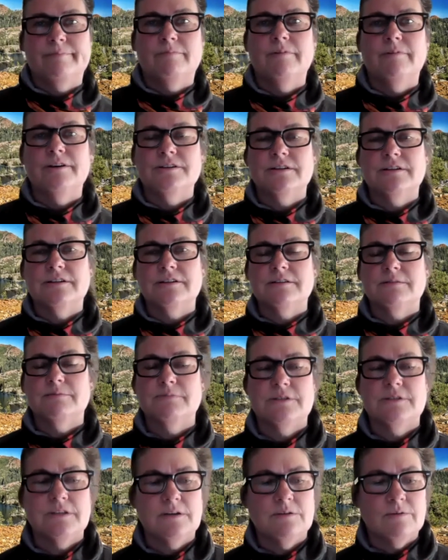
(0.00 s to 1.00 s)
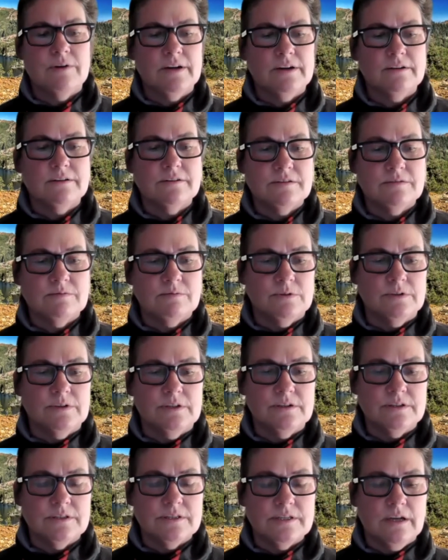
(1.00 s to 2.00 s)
Rage Against the Machine records, really
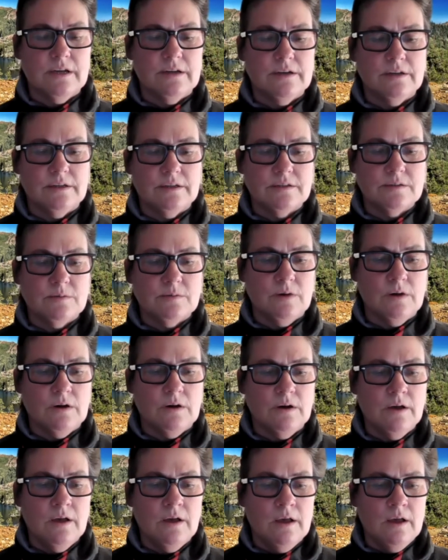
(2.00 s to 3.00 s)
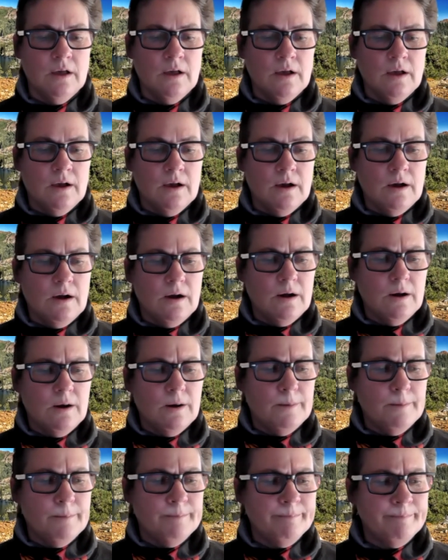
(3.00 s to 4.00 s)
good sounding as well.
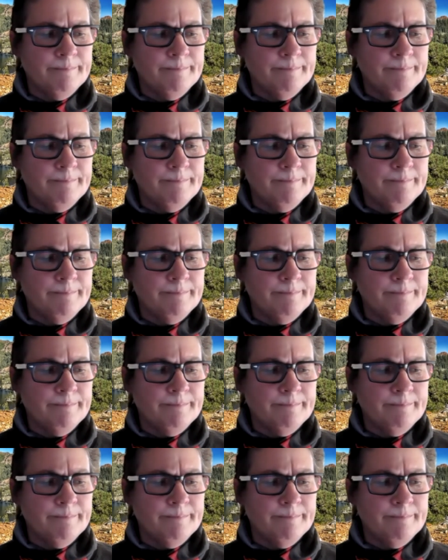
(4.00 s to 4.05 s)
Um,